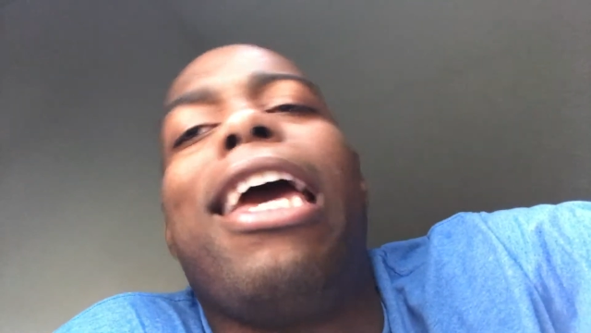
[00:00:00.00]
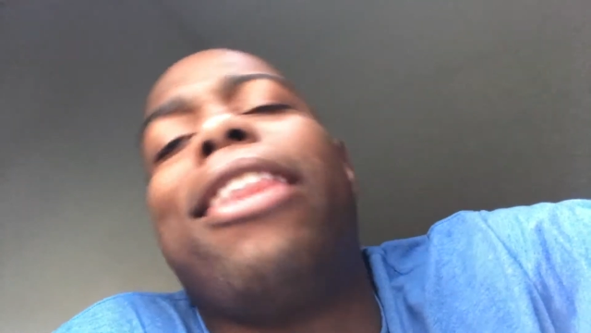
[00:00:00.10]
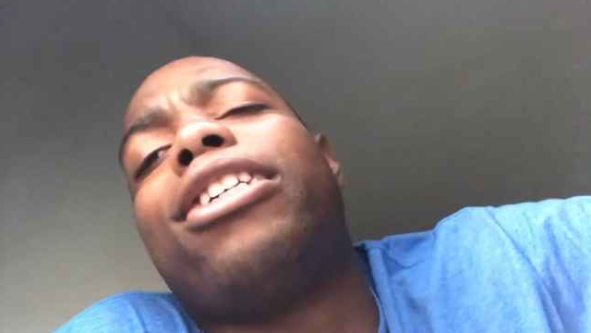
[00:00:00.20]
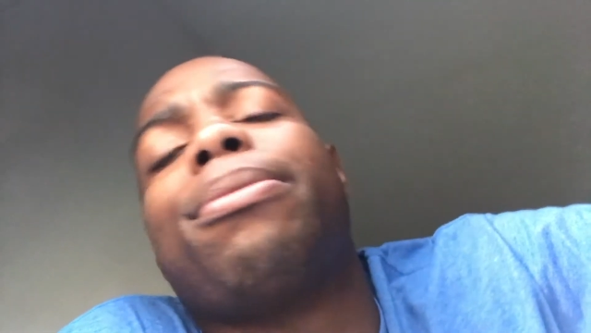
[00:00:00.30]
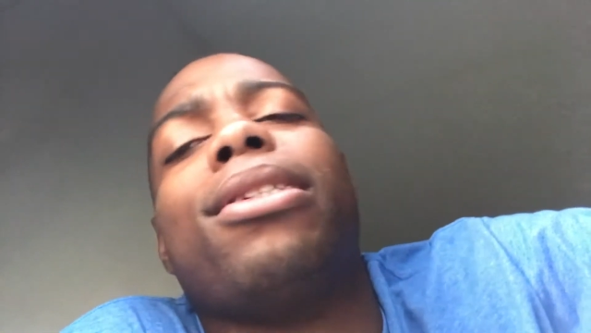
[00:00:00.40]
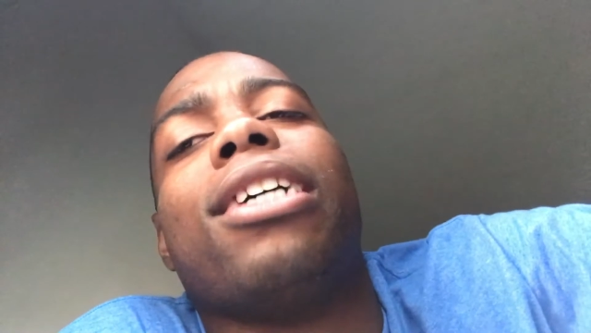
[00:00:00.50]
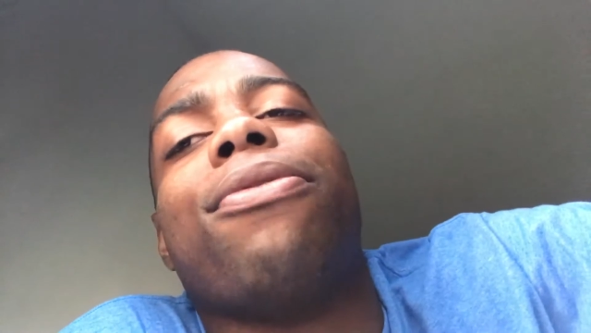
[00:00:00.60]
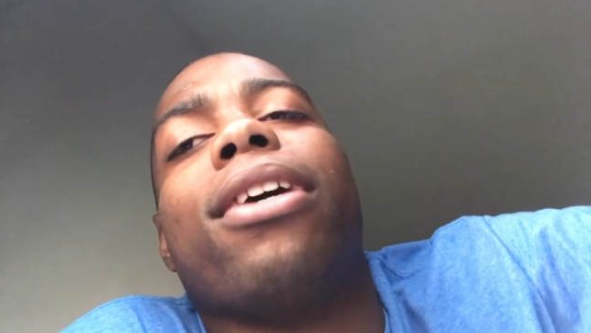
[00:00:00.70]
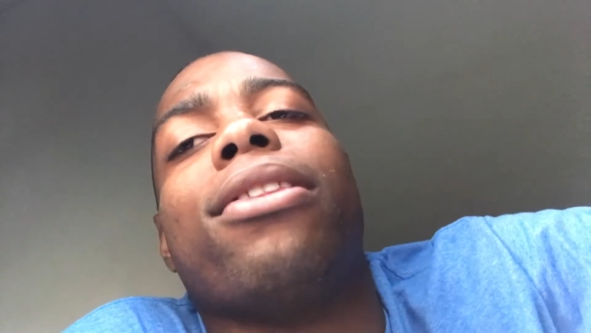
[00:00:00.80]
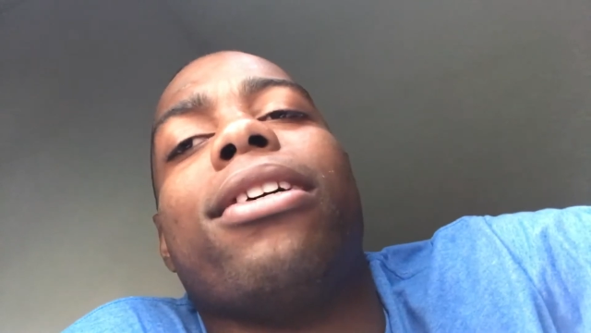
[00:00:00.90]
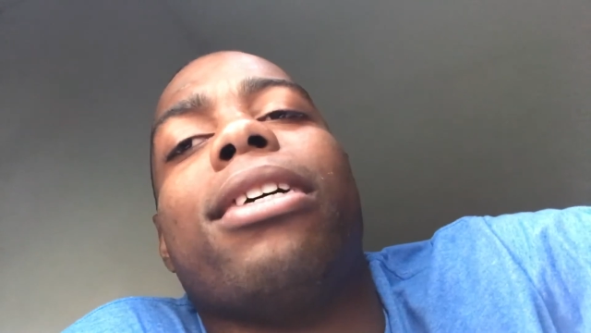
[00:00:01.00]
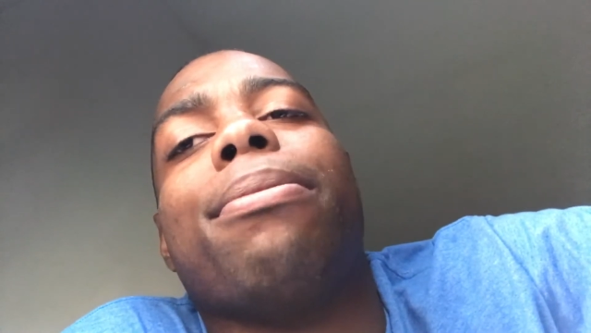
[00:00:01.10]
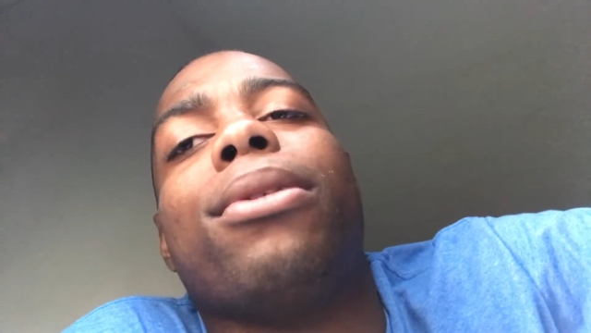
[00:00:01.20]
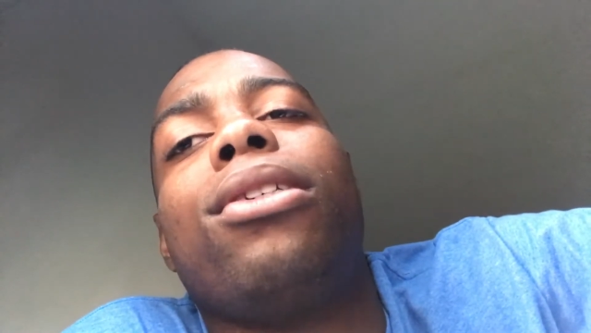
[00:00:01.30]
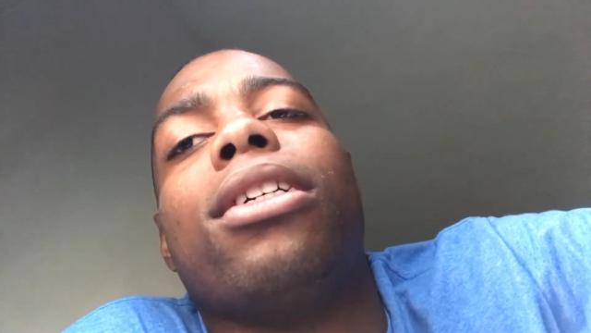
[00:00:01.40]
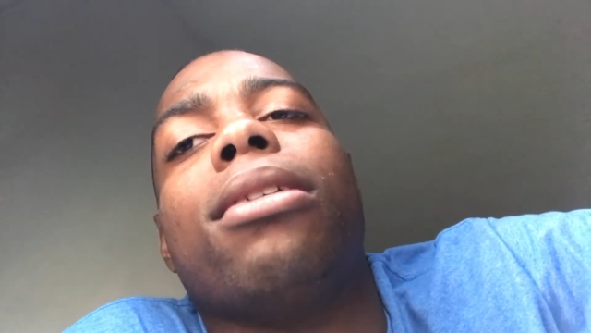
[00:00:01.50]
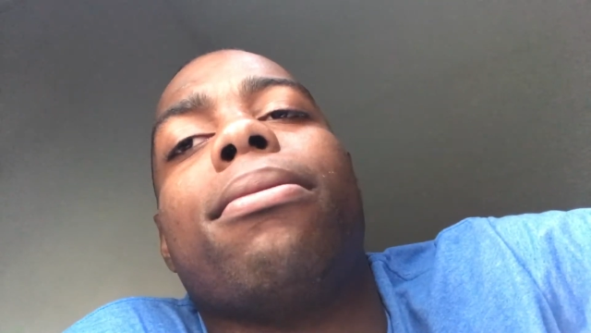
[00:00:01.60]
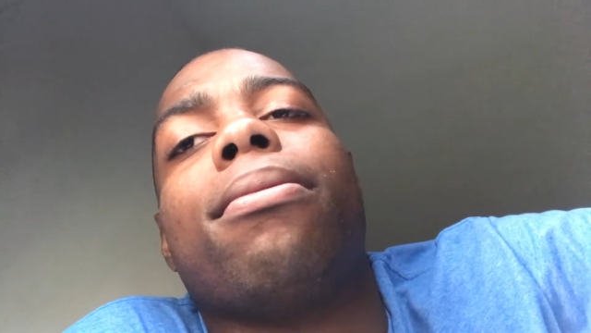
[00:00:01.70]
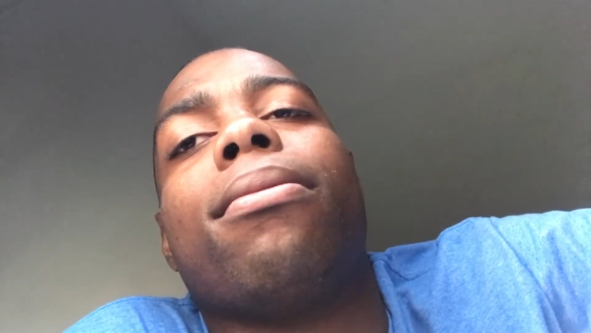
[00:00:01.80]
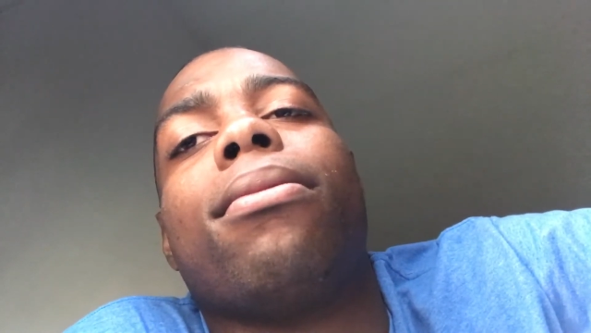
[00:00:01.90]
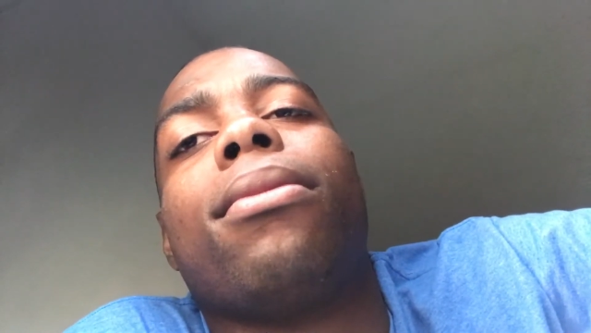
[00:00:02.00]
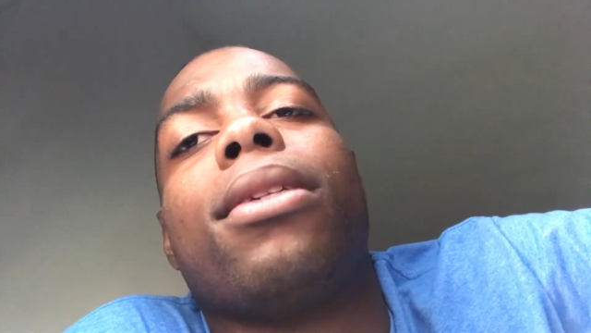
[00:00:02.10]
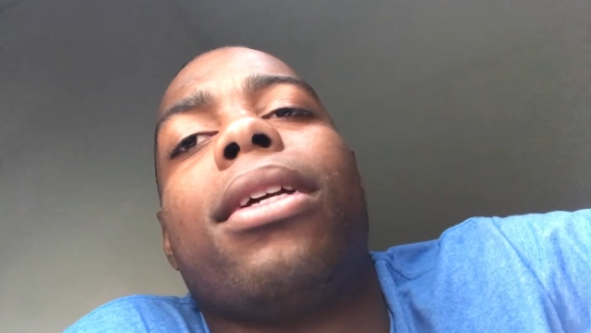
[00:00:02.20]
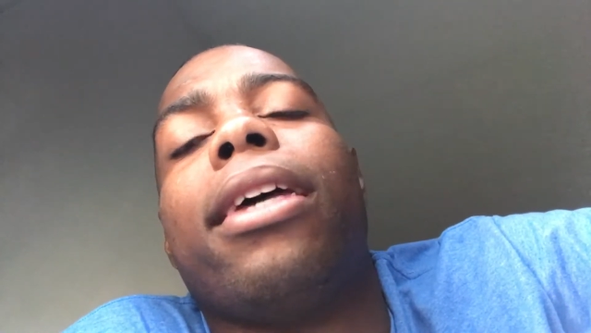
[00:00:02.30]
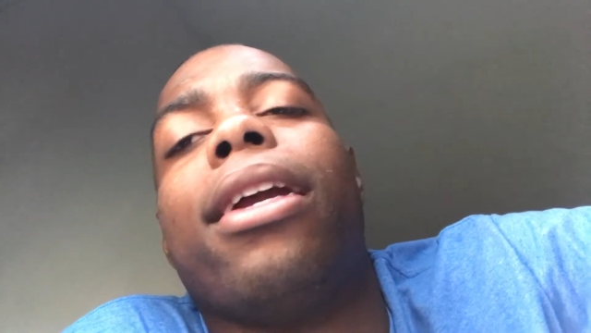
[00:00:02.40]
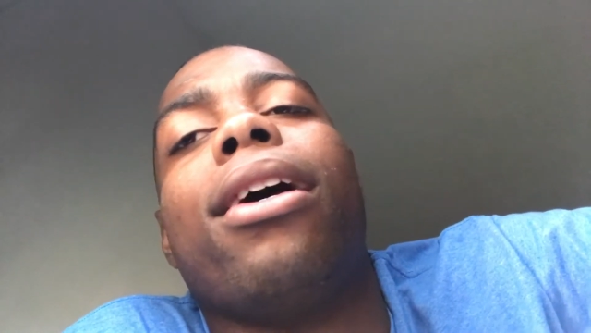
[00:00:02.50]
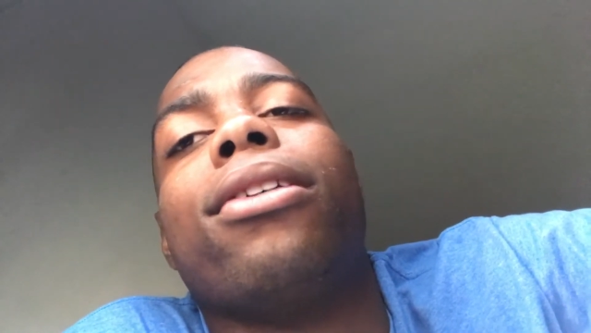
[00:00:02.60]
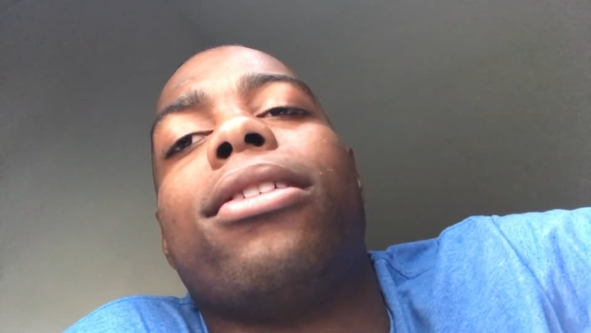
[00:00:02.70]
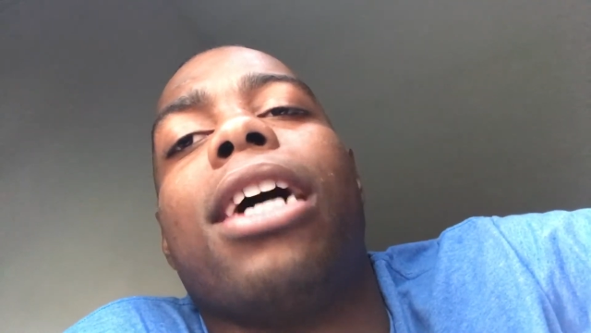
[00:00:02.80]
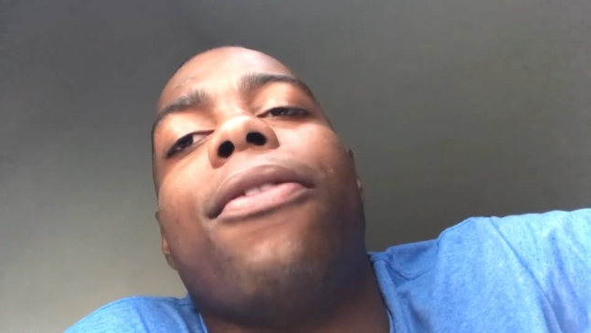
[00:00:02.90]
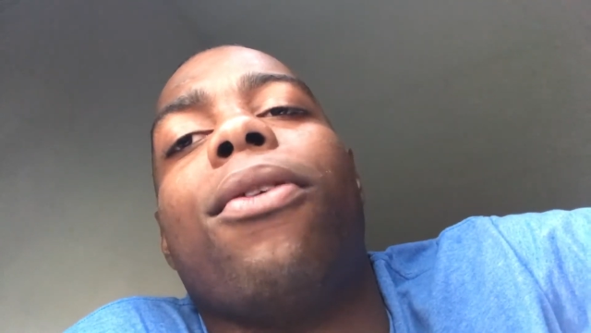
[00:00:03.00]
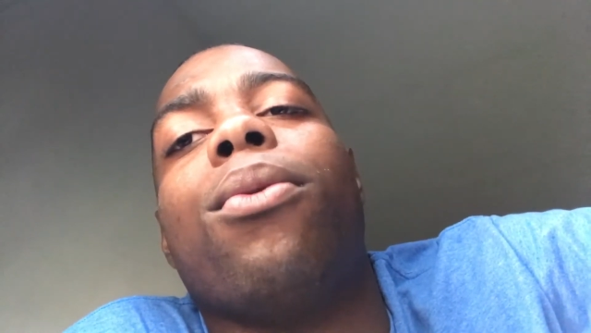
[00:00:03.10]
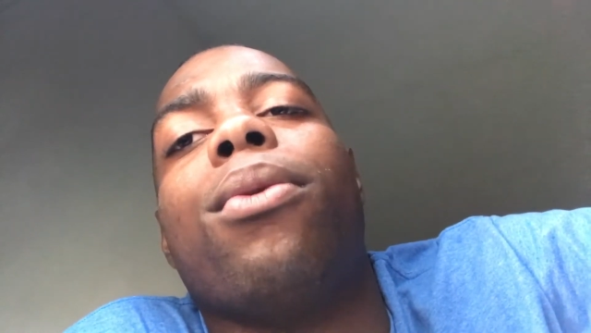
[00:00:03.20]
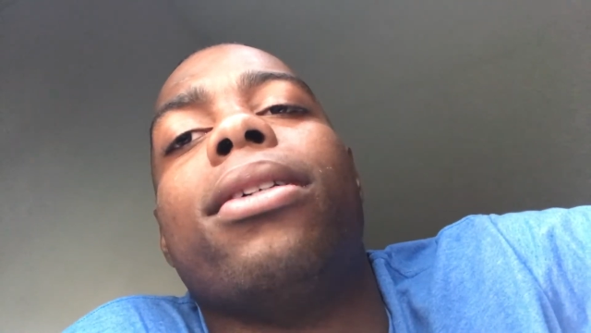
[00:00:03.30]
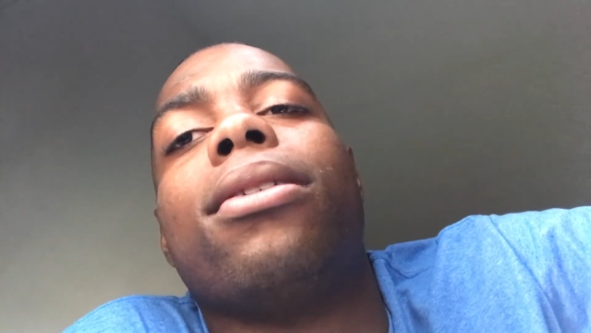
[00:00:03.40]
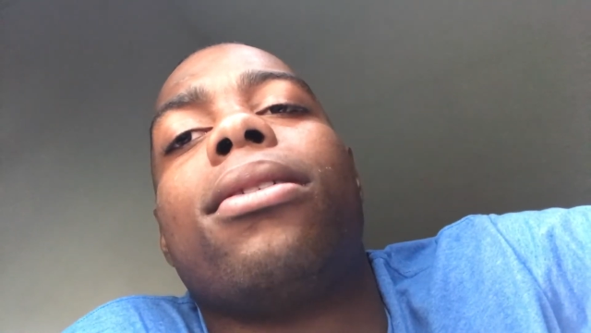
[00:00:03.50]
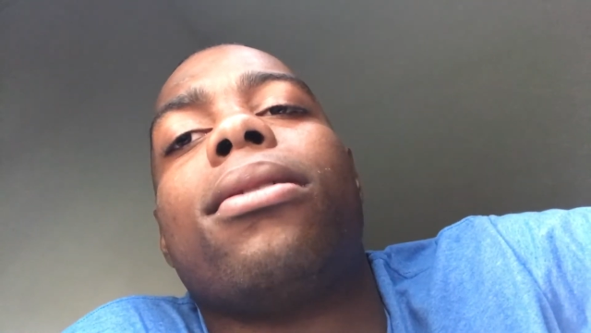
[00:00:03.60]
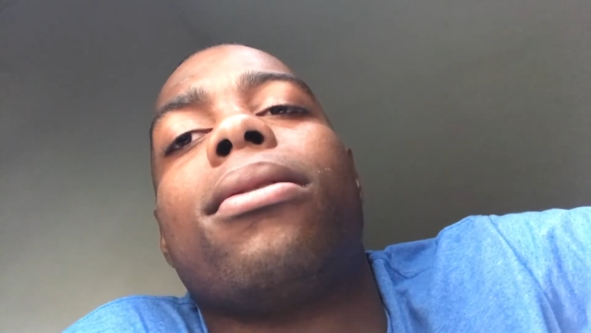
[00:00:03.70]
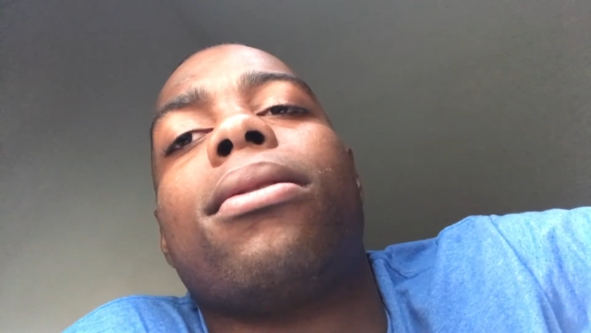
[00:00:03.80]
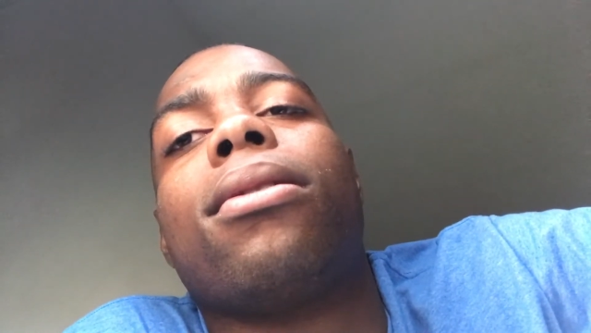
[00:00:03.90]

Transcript: things have been tough out there. But you know, lay it all aside for once,